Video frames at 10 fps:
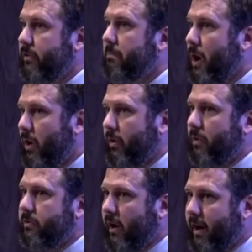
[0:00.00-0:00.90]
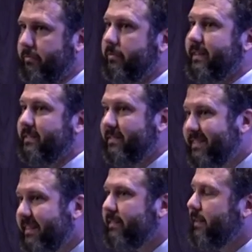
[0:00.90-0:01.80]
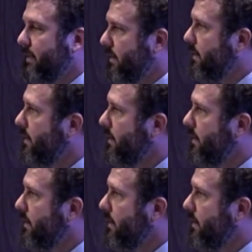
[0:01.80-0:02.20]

modeled off of existing